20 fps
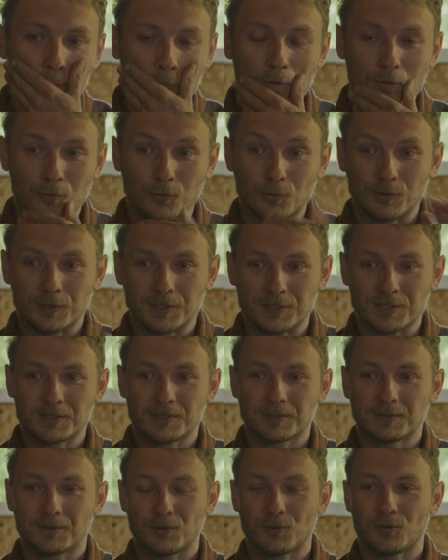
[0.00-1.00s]
through
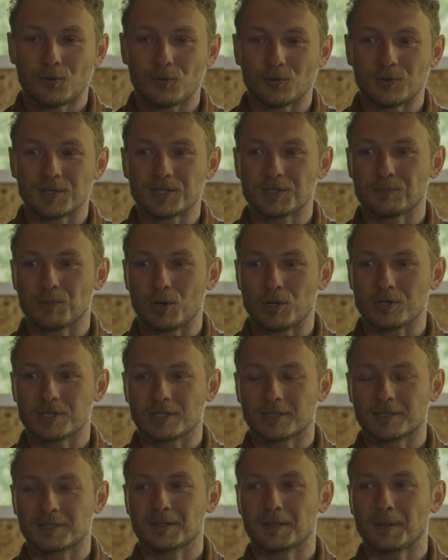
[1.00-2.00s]
this
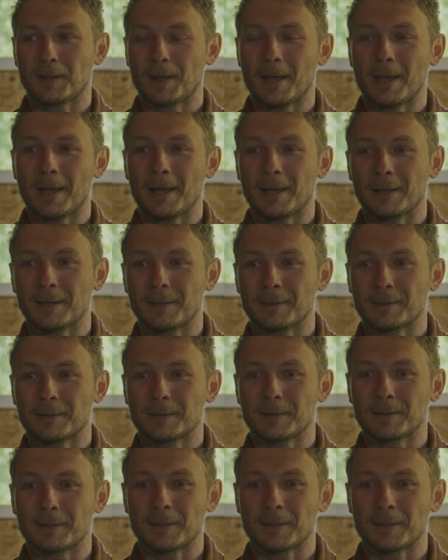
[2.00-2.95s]
project. And